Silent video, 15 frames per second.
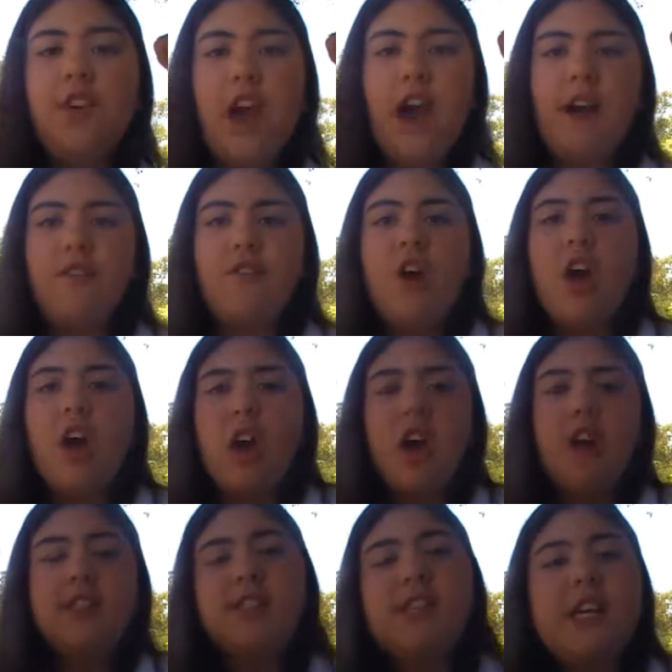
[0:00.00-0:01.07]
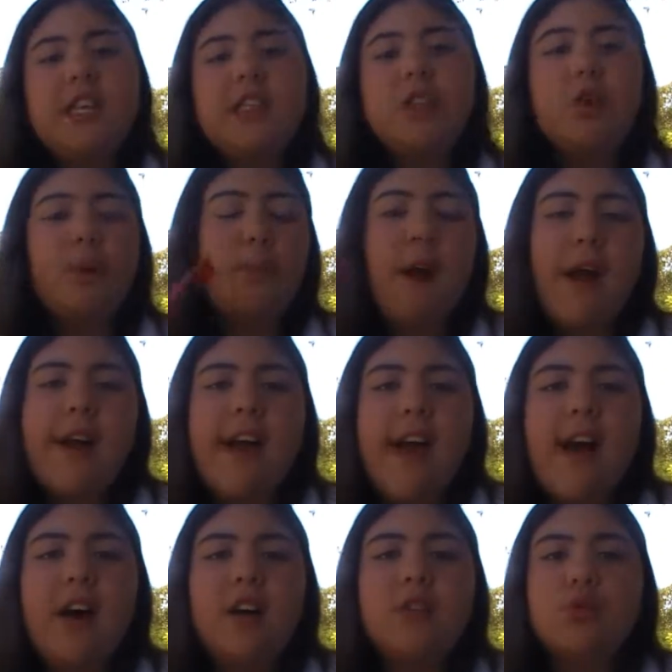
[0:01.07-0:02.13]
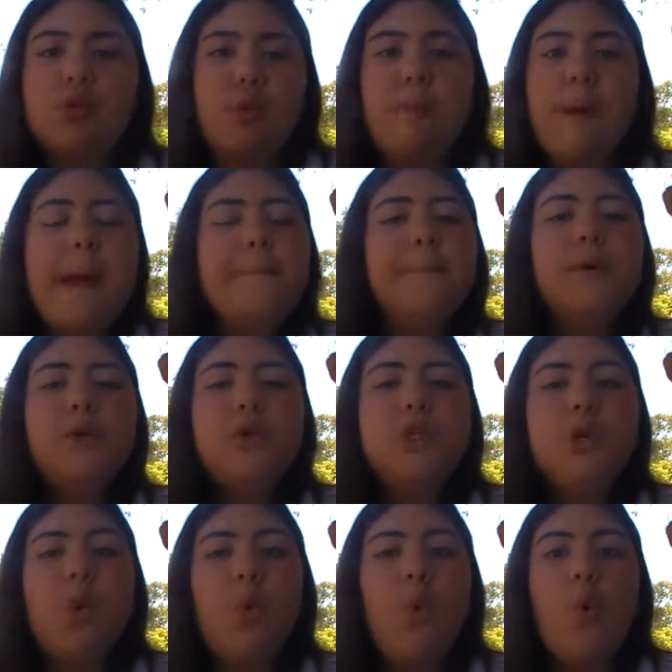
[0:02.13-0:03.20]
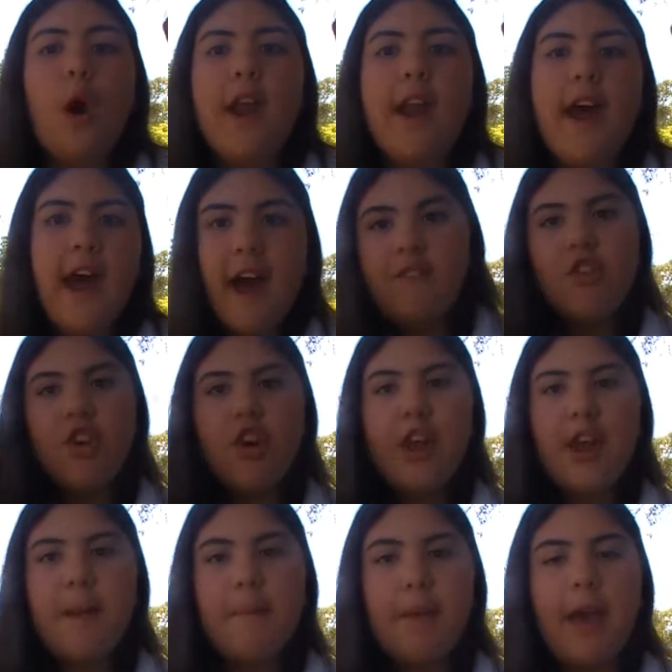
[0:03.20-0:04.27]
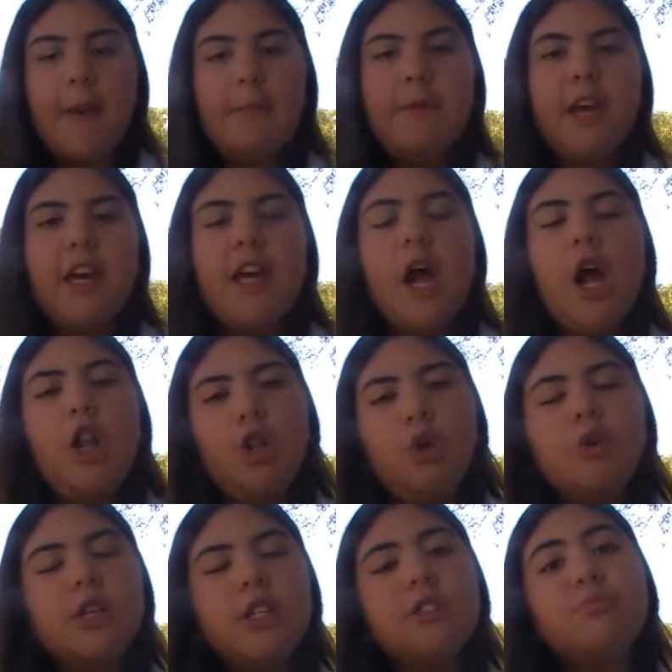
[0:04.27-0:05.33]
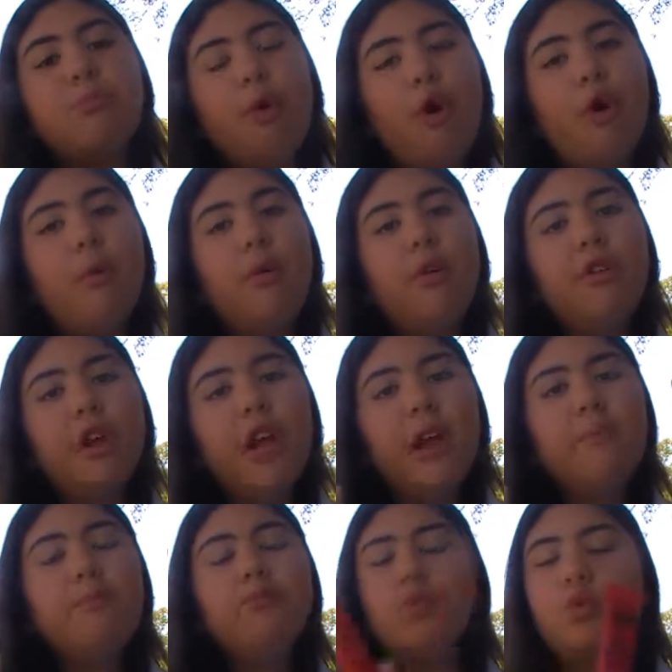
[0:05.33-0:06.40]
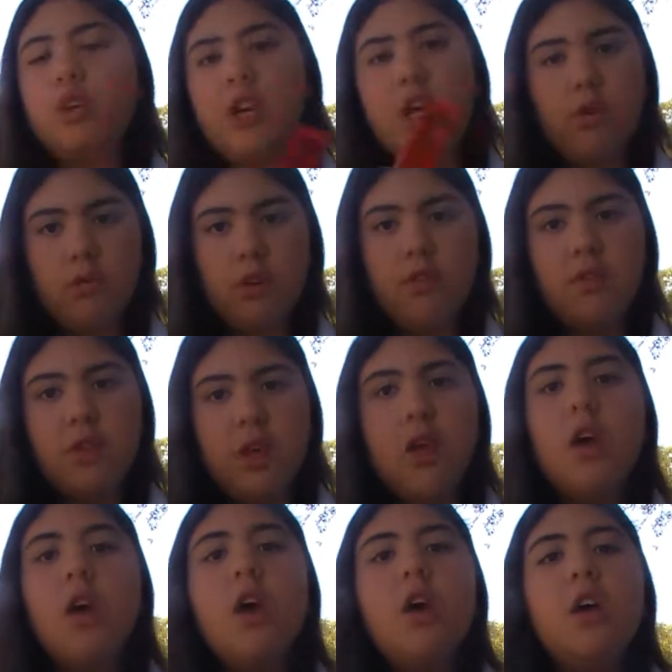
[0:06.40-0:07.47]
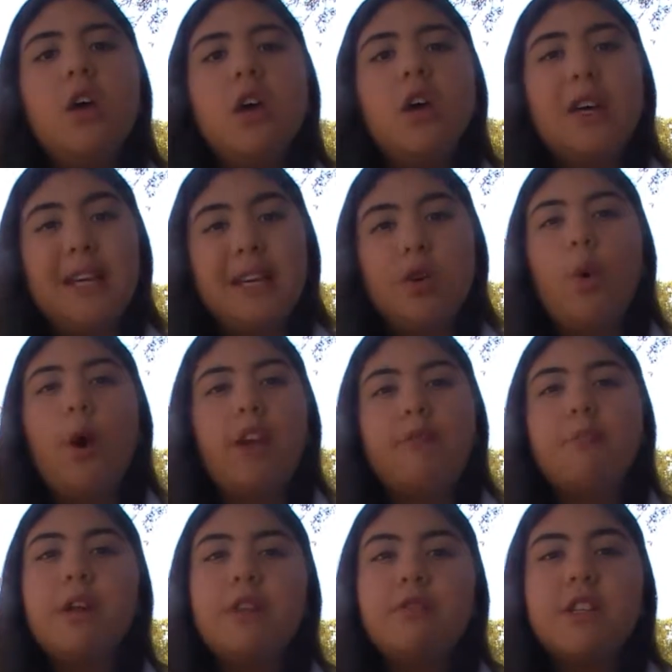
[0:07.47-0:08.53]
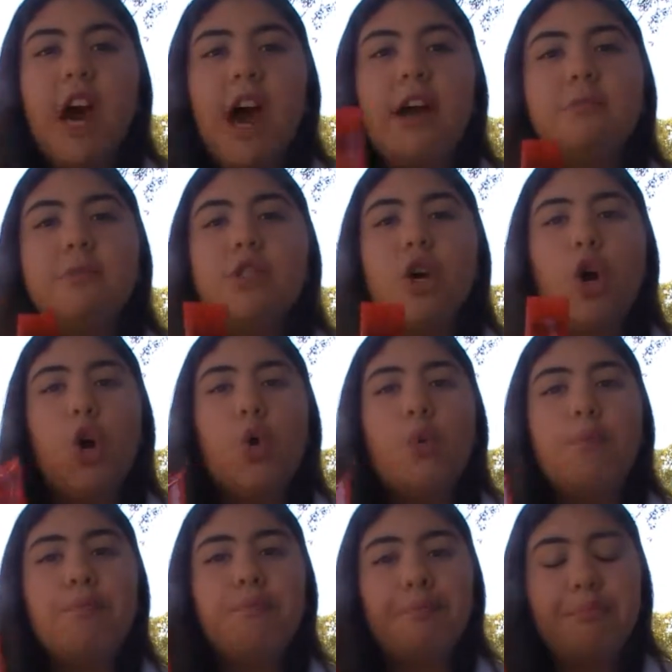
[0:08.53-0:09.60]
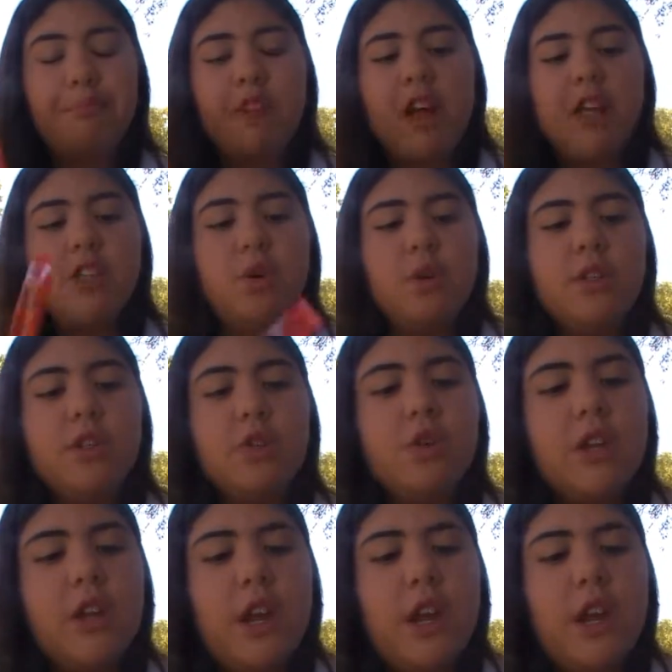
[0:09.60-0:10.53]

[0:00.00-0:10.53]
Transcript: you have zits or breakouts or pimples or whatever it may be, Lucas papaw cream will get rid of it in quite a bit of time, so that's always good